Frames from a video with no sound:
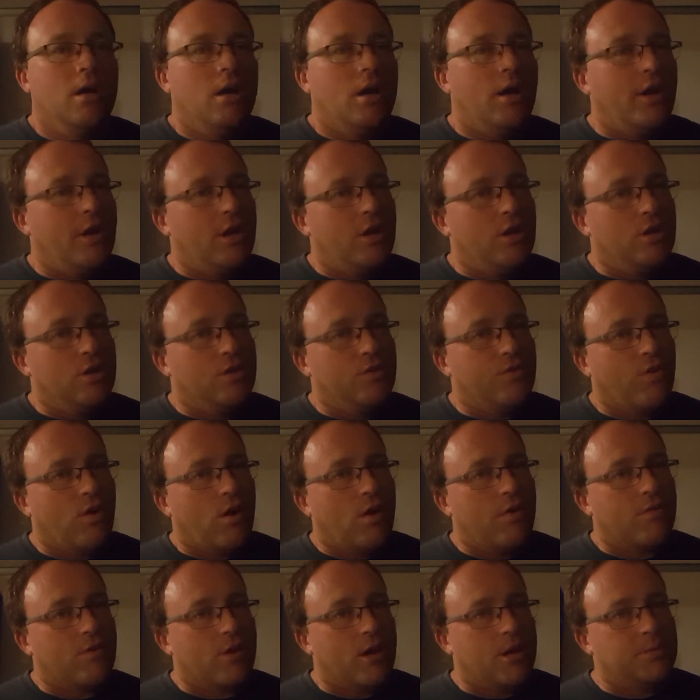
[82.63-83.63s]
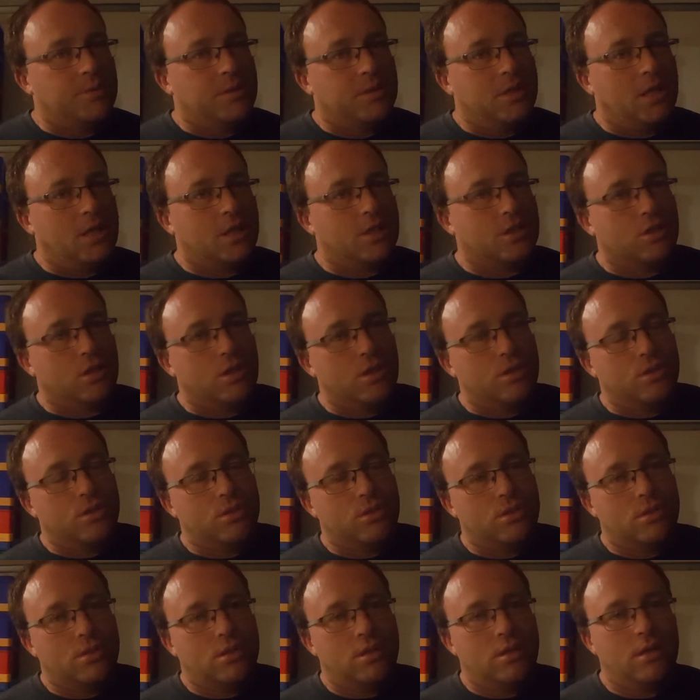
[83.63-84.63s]
I only use 5 grams of
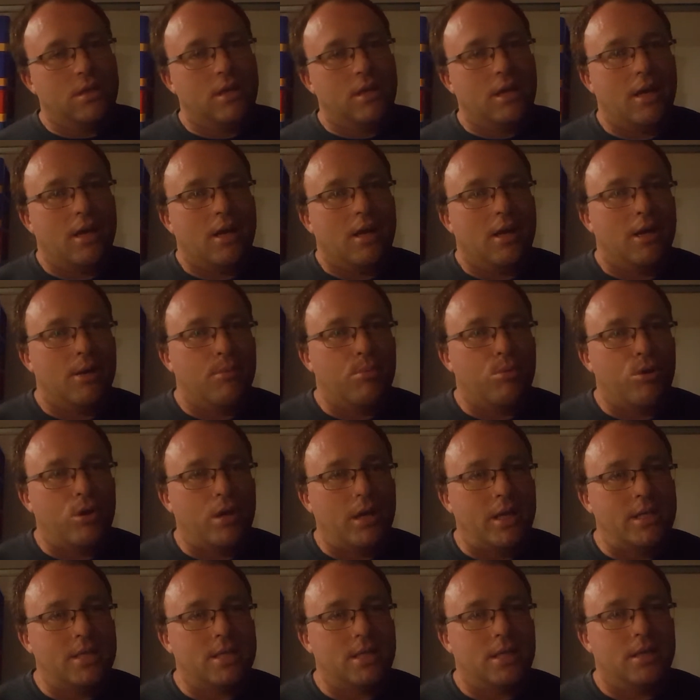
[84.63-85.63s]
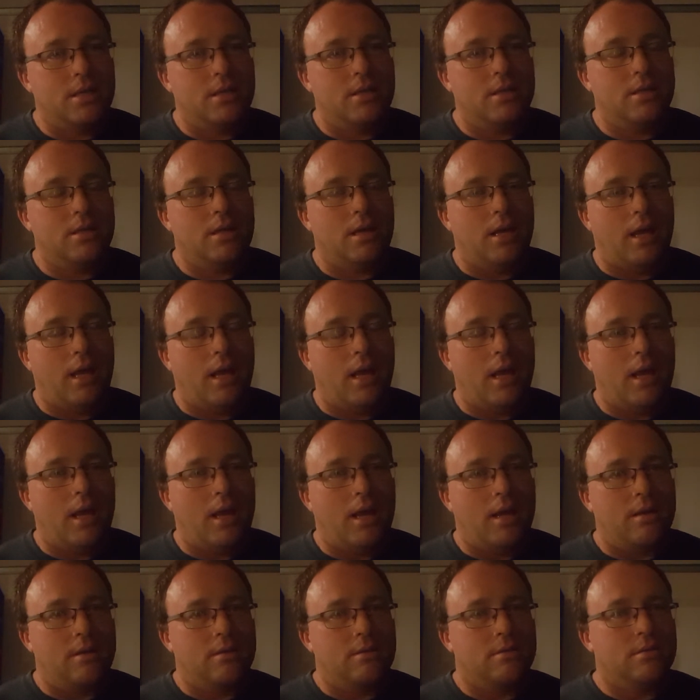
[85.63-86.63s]
dextrose per litre,
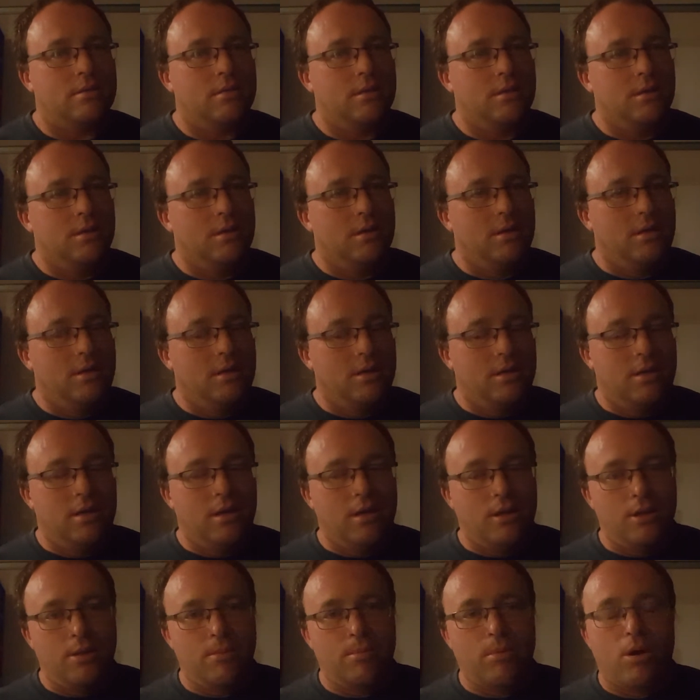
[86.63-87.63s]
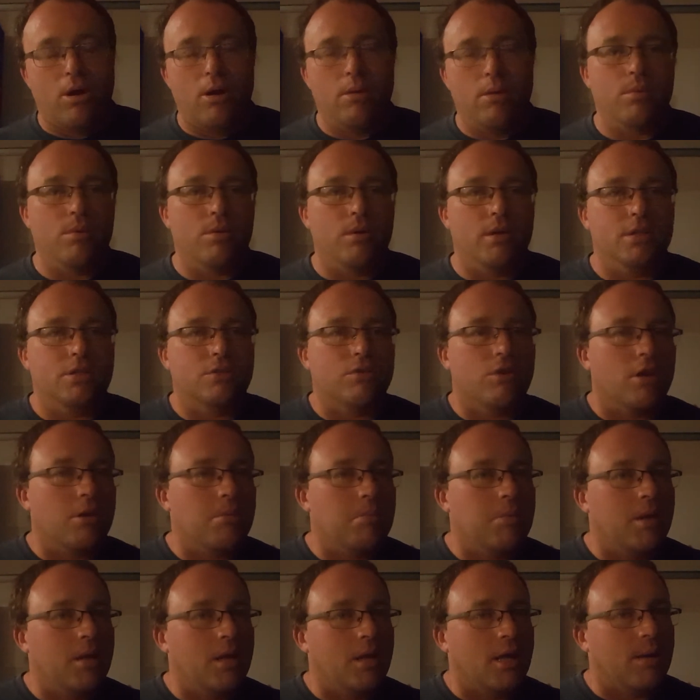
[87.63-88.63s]
and in the Bible it's
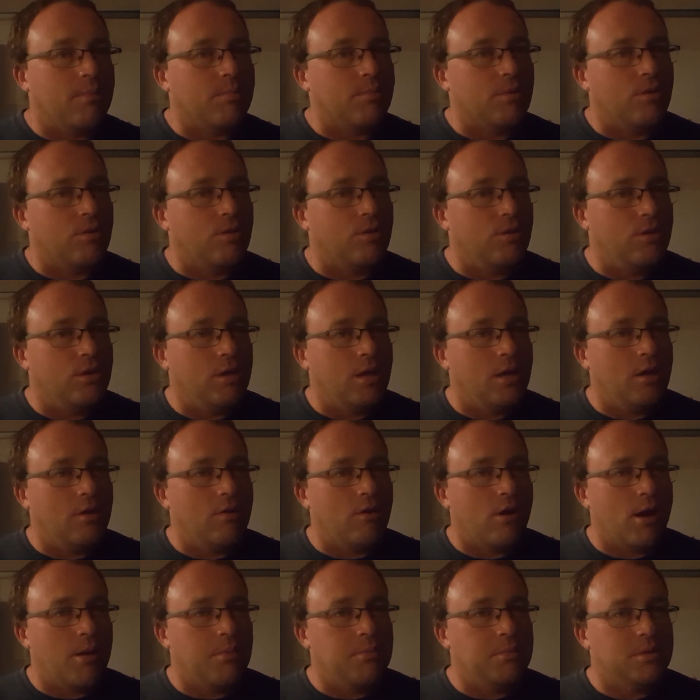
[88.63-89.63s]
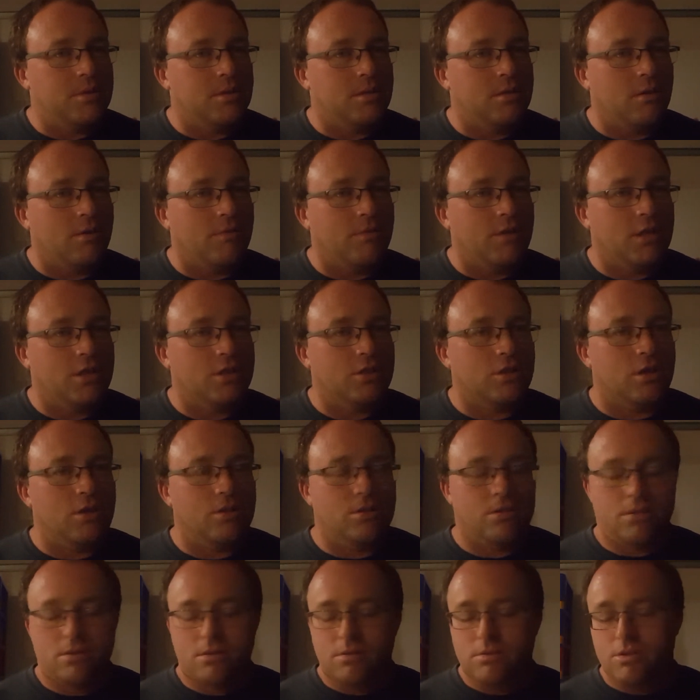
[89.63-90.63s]
recommending up to 13 grams of
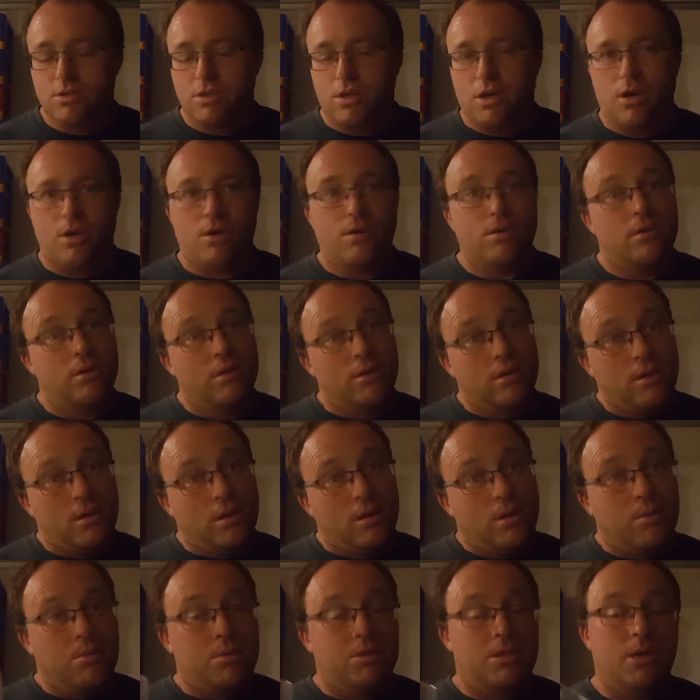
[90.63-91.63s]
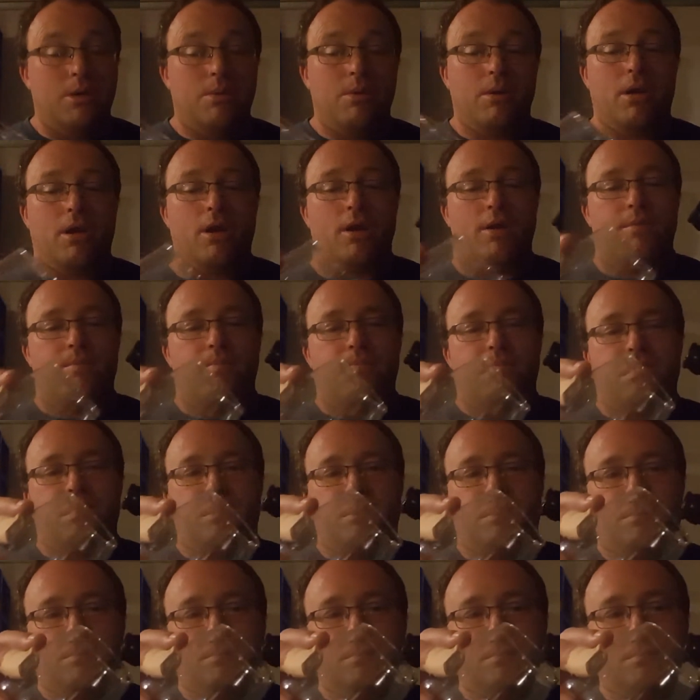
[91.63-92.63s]
dextrose. So we'll see how we go.
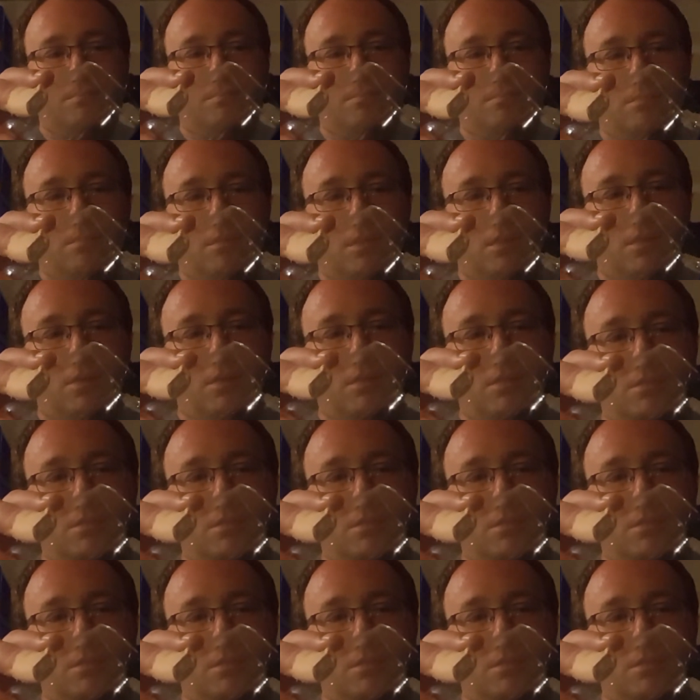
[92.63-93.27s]
It